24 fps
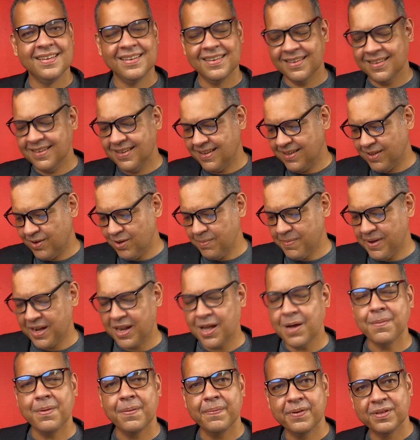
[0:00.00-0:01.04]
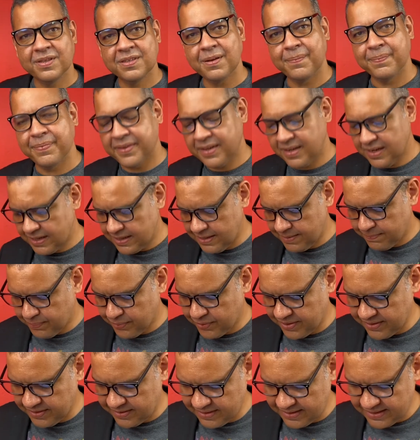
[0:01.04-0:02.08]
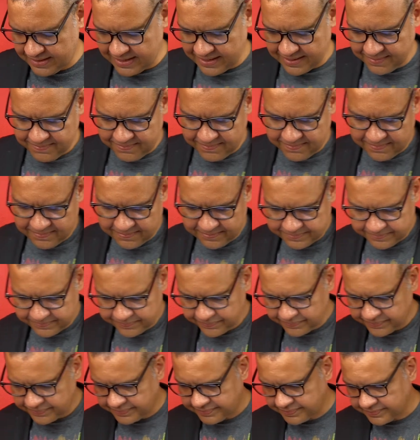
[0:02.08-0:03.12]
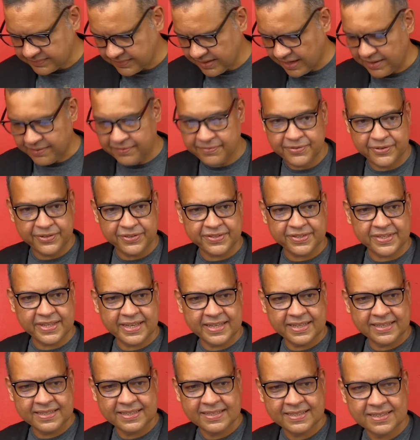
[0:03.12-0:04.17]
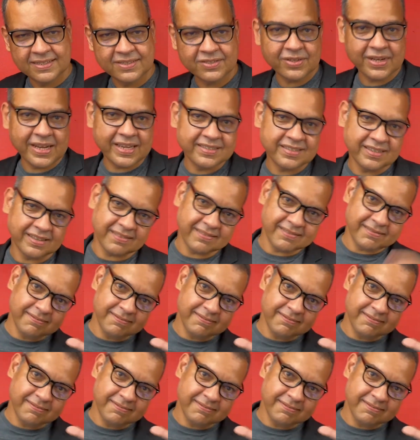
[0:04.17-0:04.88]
you know, I might come up with something at the point in time and freestyle. So that's it.